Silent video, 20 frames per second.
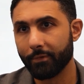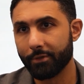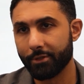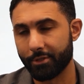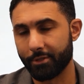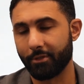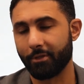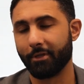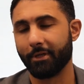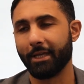
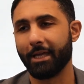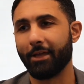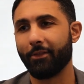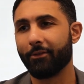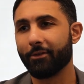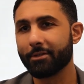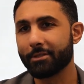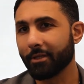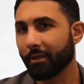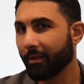Sure, yeah,
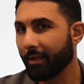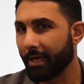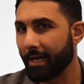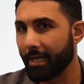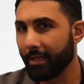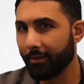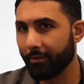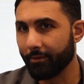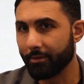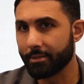there's a
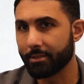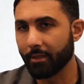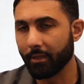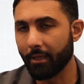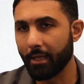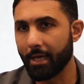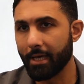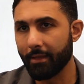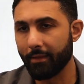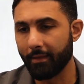
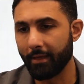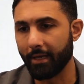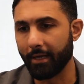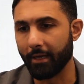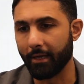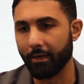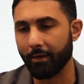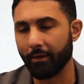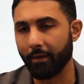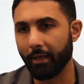lot there,